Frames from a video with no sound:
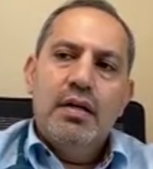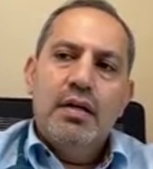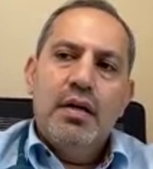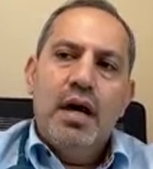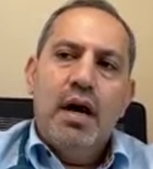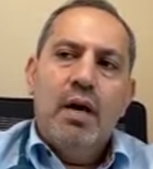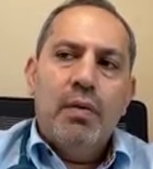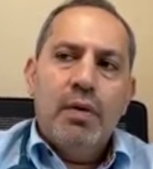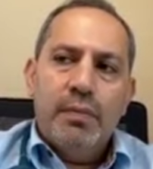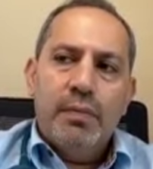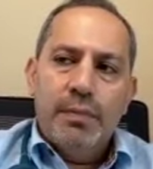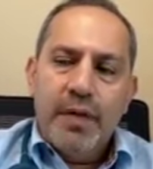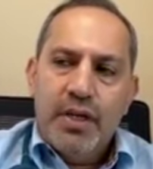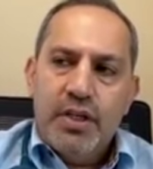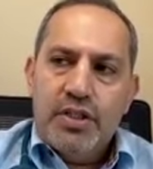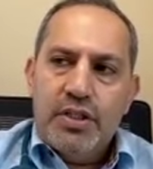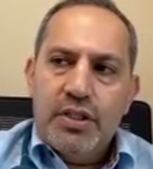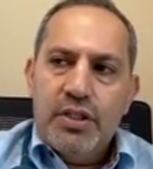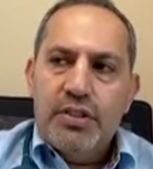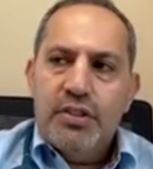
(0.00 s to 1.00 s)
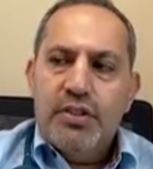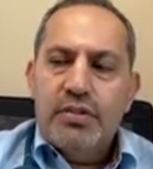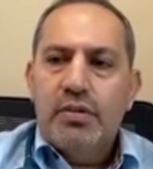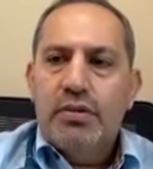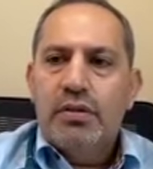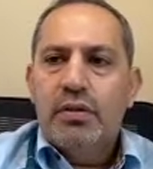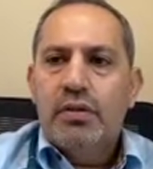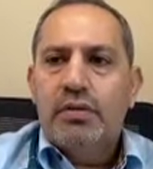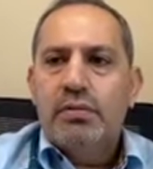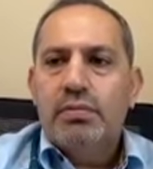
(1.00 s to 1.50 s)
our patients
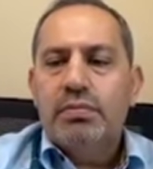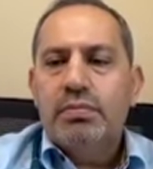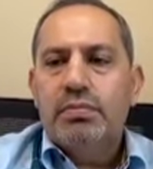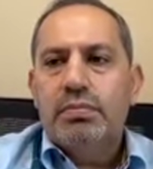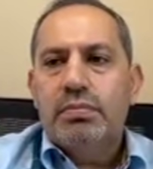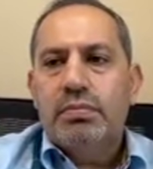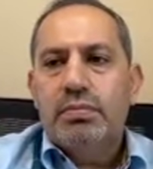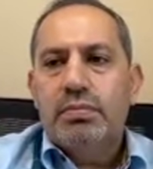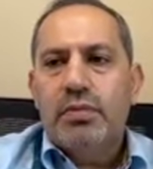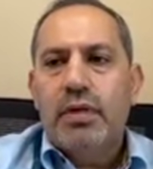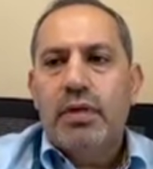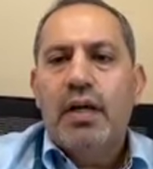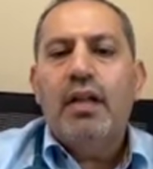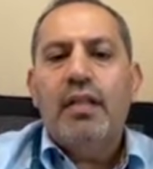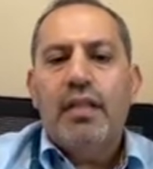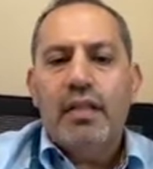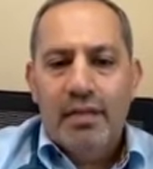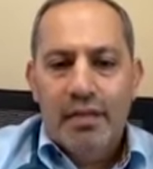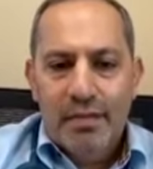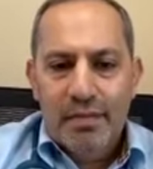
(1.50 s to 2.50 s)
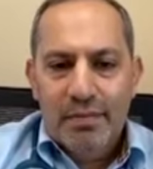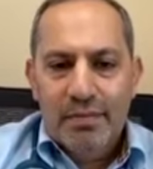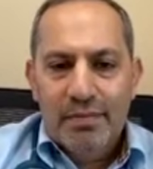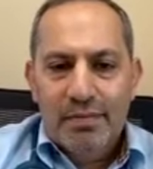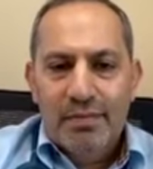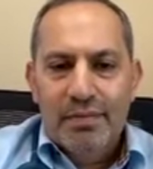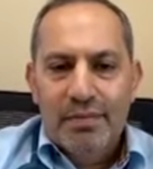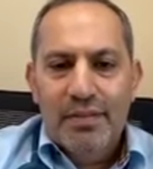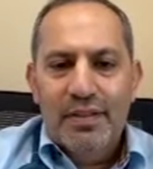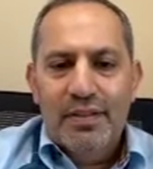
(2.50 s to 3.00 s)
or healthy
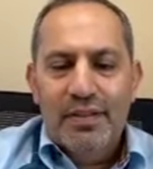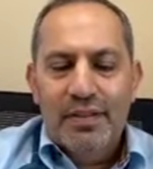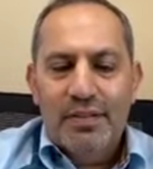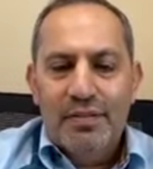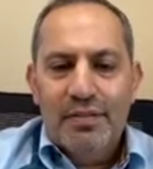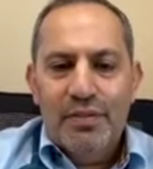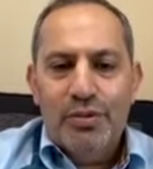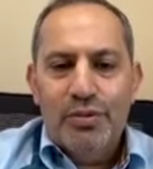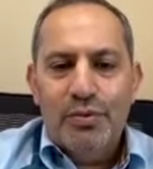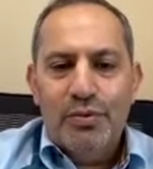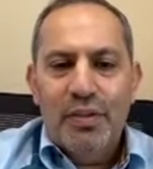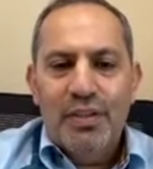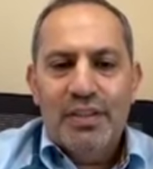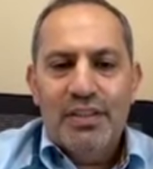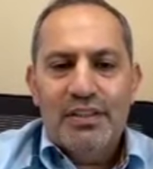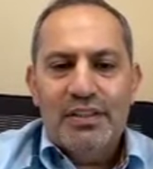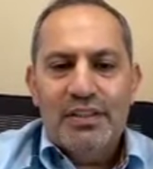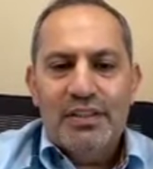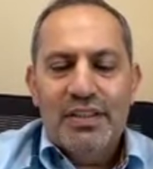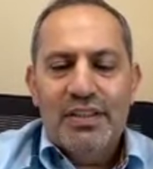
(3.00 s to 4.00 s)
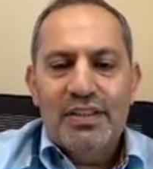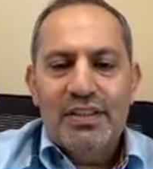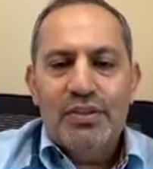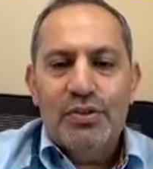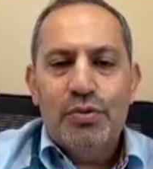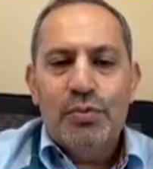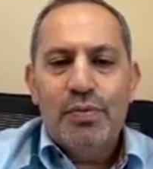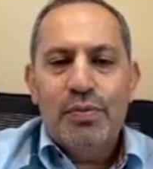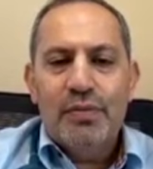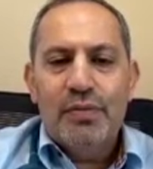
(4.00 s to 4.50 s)
individuals is
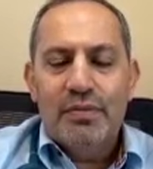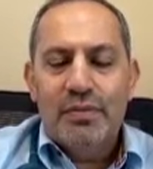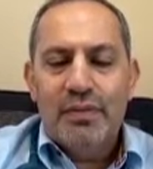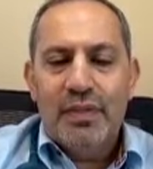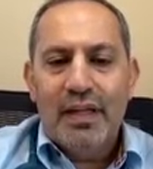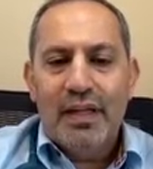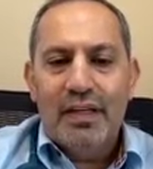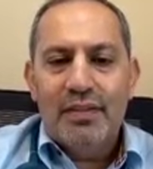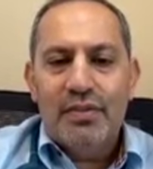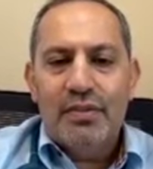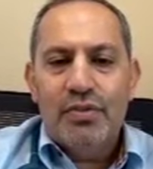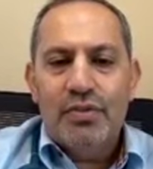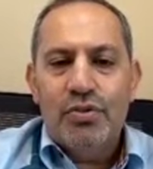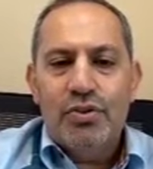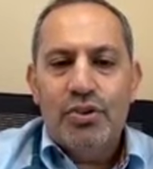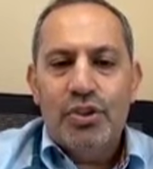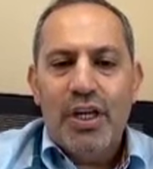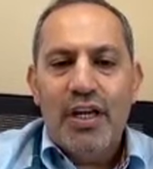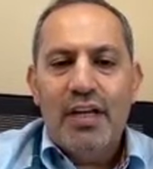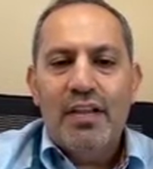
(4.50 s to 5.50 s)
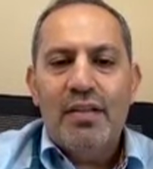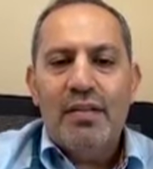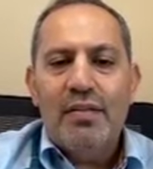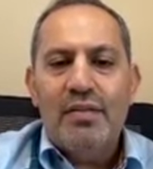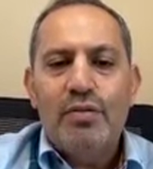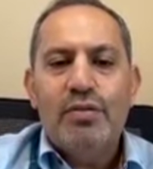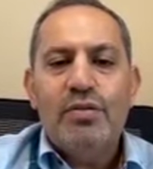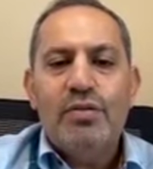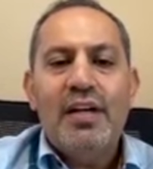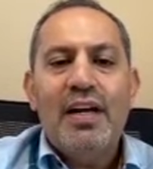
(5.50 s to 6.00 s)
to check that,
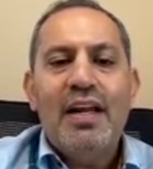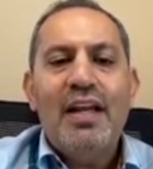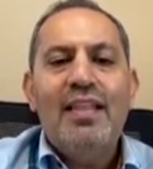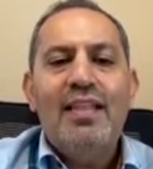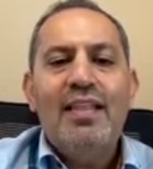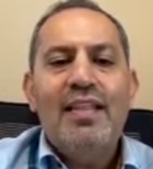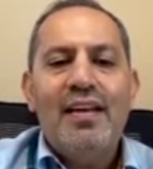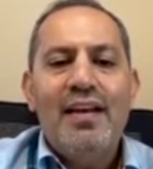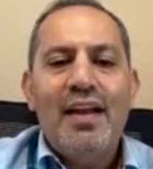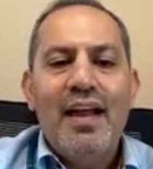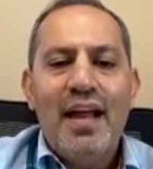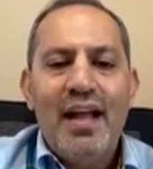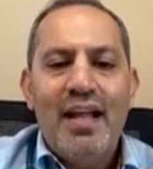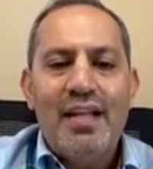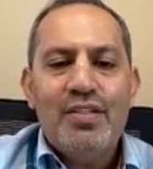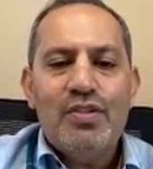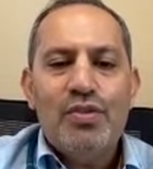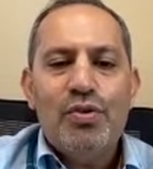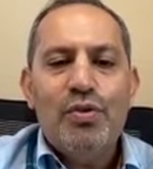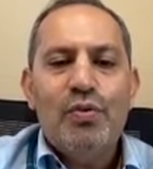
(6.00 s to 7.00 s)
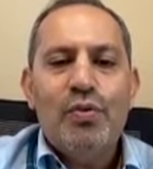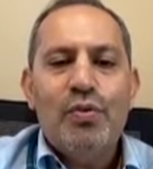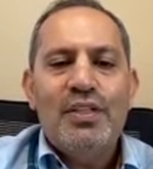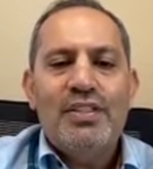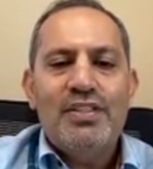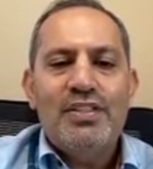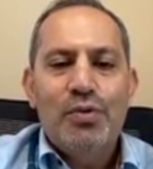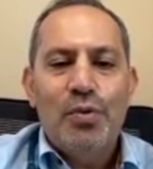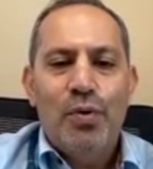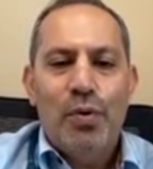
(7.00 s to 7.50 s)
to train their hands on
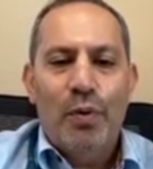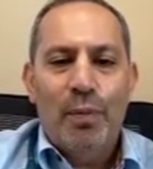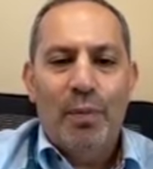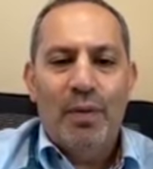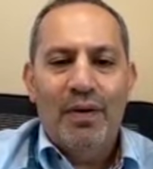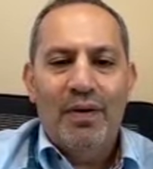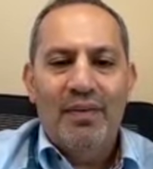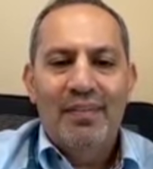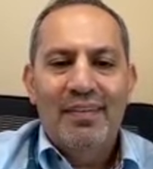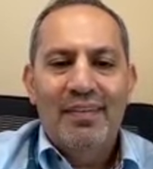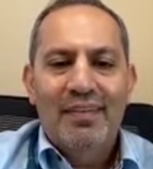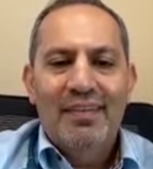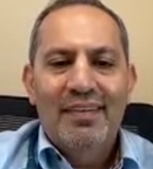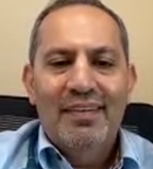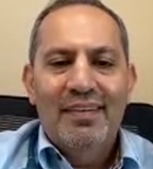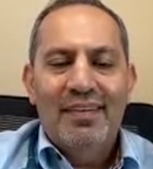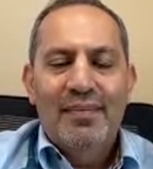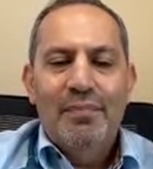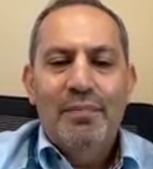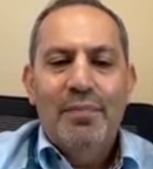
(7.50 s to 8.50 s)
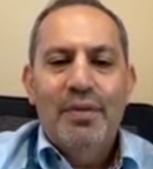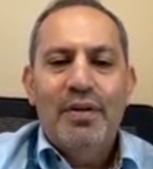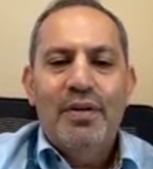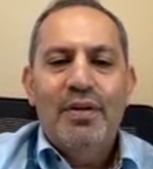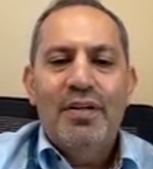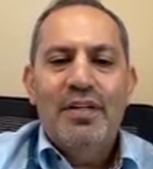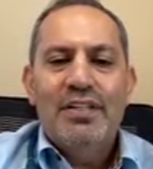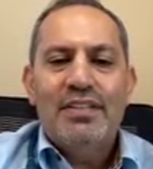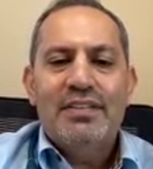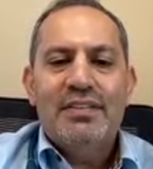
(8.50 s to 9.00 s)
what's normal,
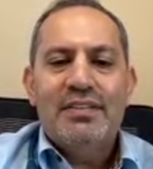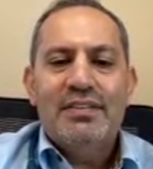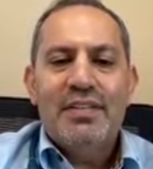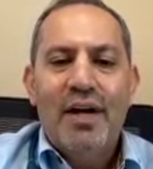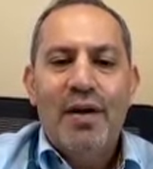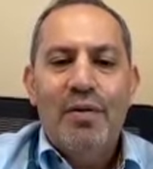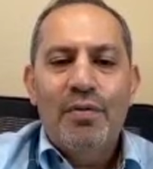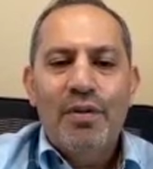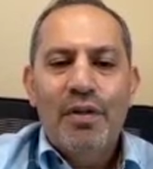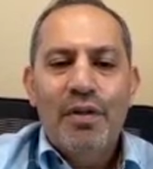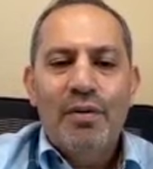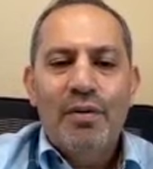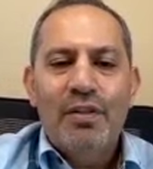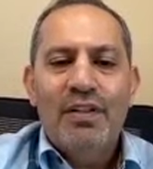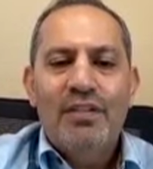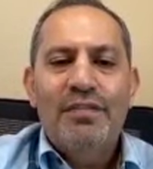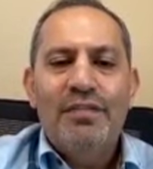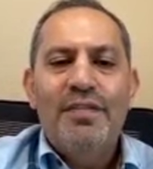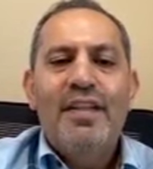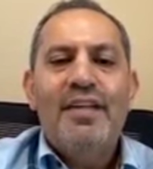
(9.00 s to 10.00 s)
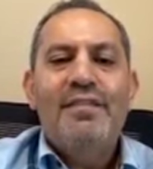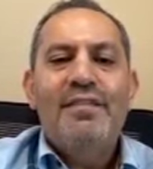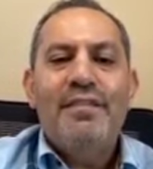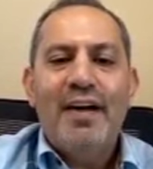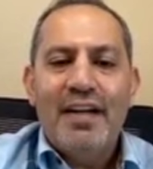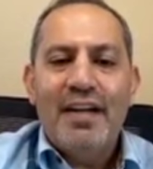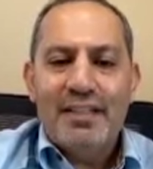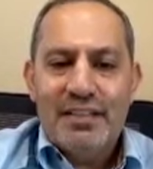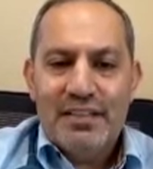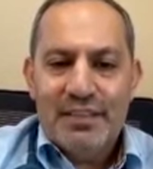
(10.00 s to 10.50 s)
because down the road, if they
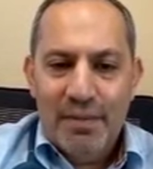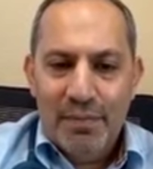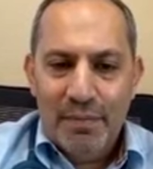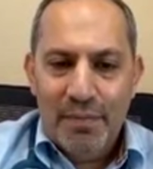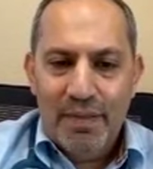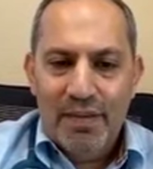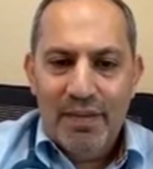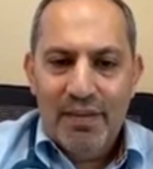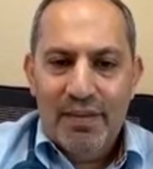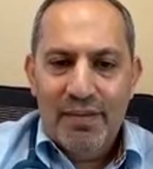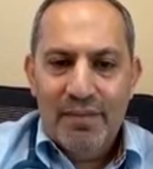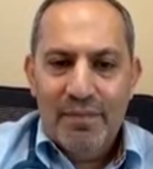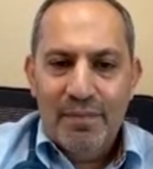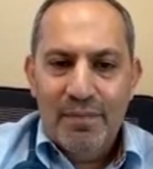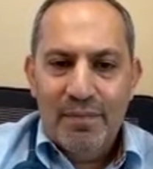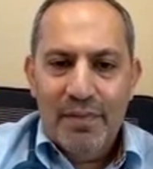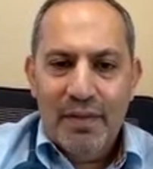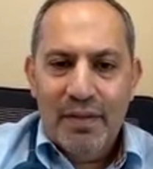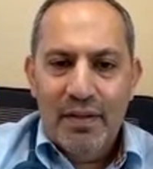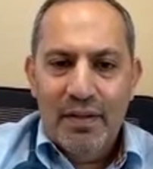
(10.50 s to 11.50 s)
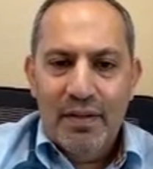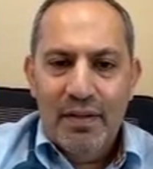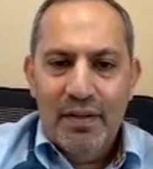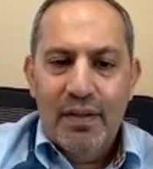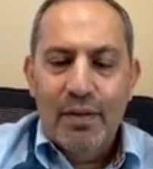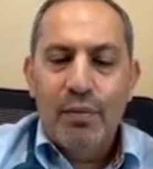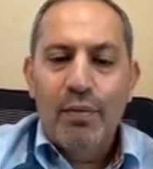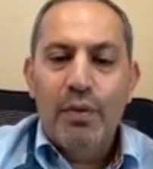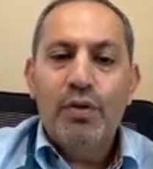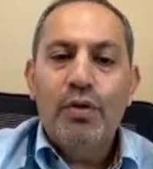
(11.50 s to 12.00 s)
find something, they
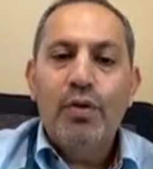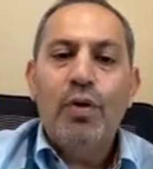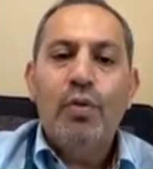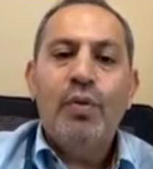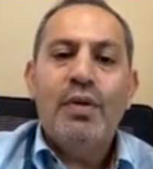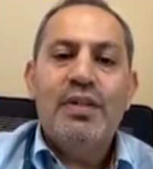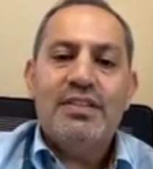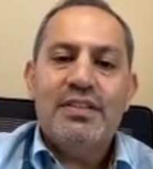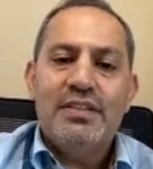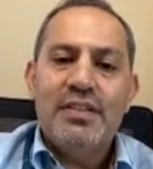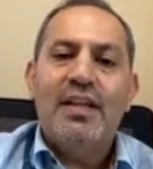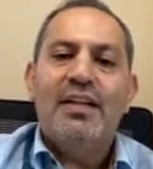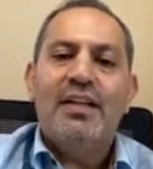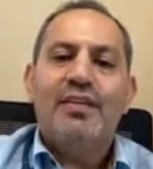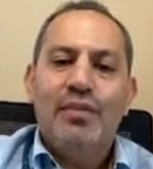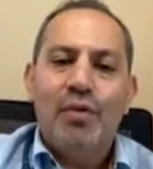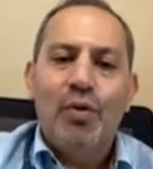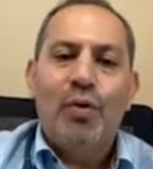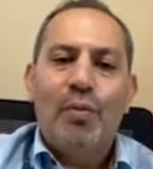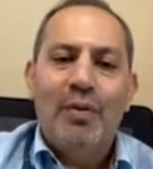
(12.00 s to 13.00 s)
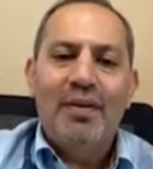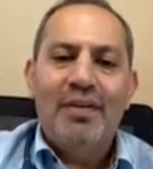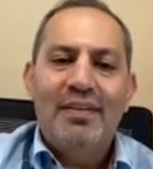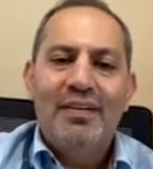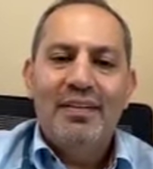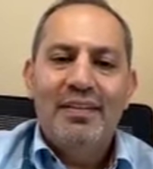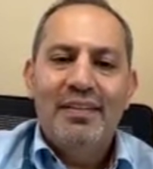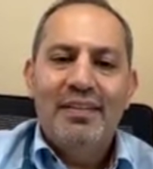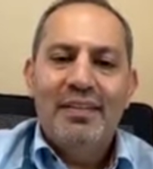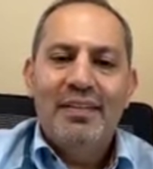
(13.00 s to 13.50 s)
will know what's not normal.
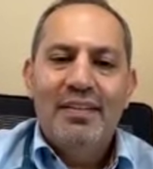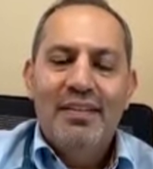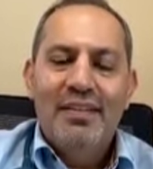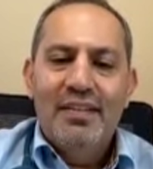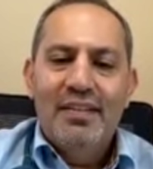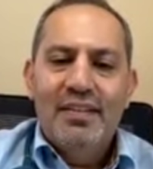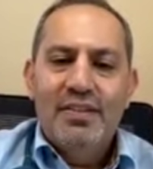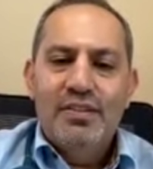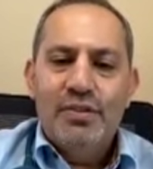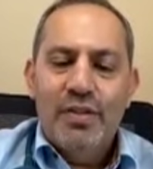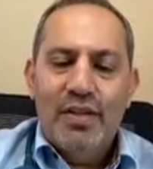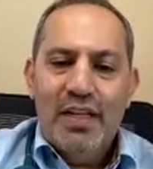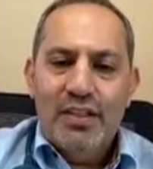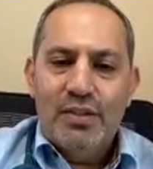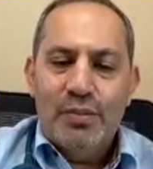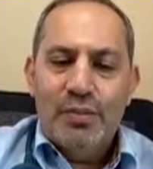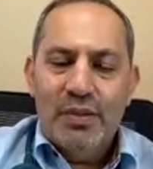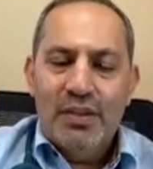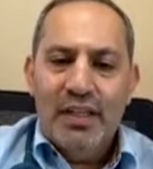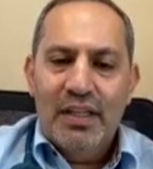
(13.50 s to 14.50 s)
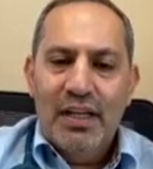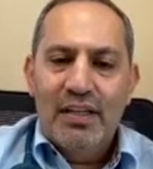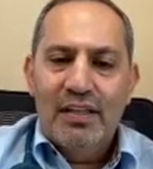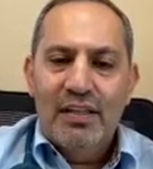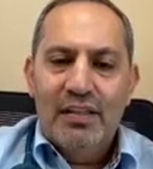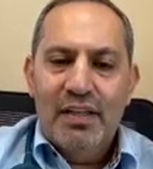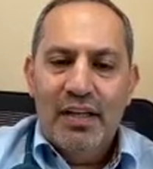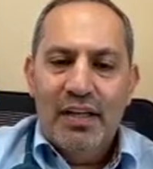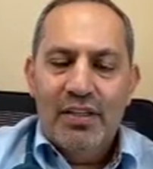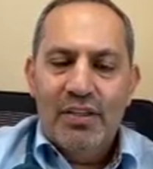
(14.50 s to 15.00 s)
So that's what I
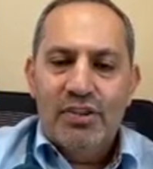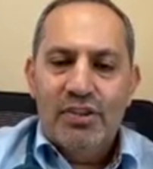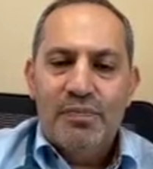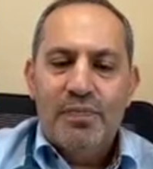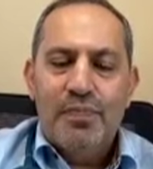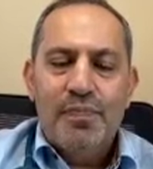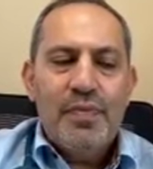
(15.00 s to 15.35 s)
encourage.